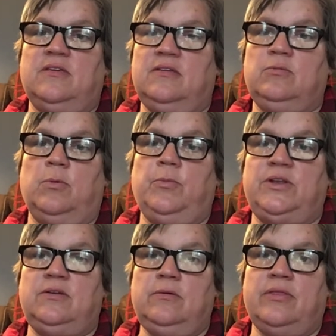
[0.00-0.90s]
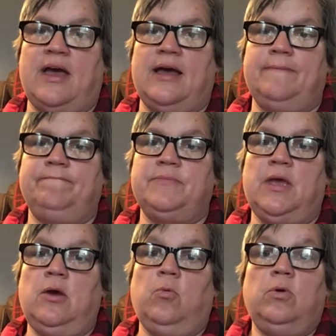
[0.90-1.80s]
is when we do that,
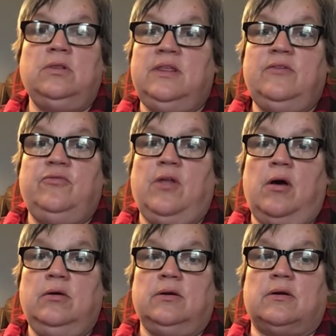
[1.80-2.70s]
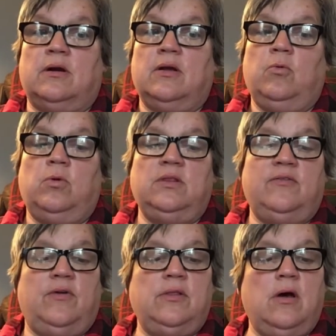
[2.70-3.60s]
we'll live longer. We'll
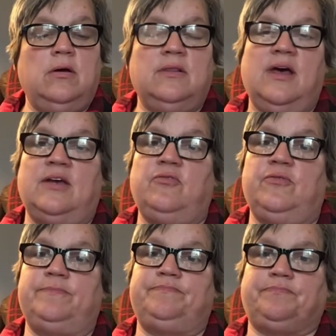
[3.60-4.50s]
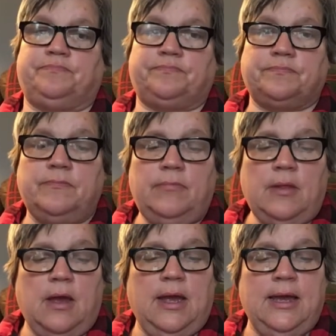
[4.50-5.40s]
live a long life.
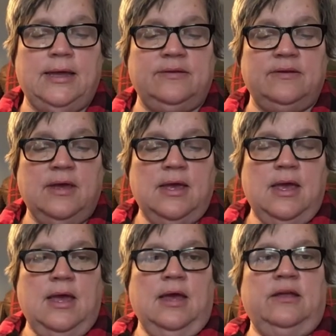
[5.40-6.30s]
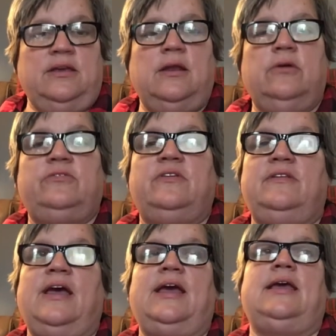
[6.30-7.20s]
And, you know,
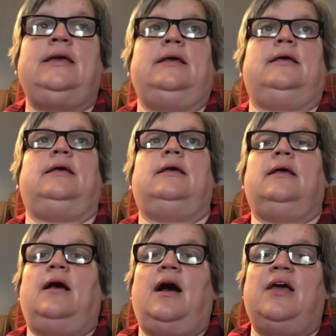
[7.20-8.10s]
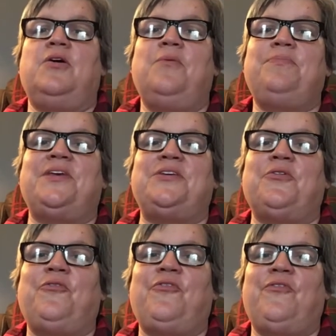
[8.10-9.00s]
today, I hope that
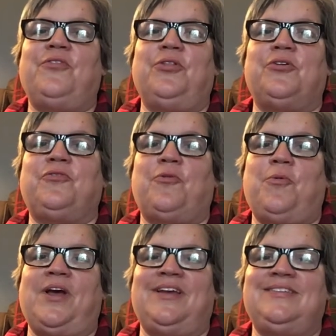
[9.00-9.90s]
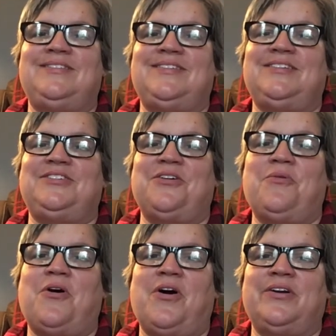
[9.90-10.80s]
you'll look for ways to show
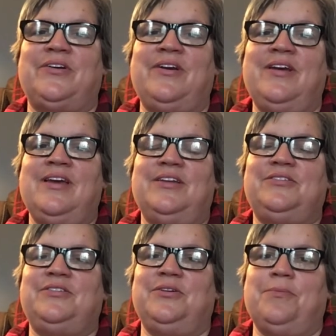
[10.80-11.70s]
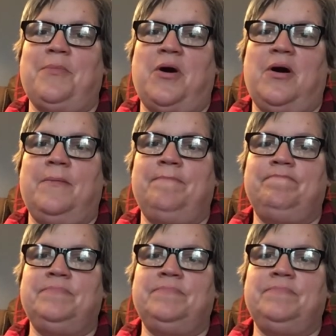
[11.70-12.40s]
honor to your mom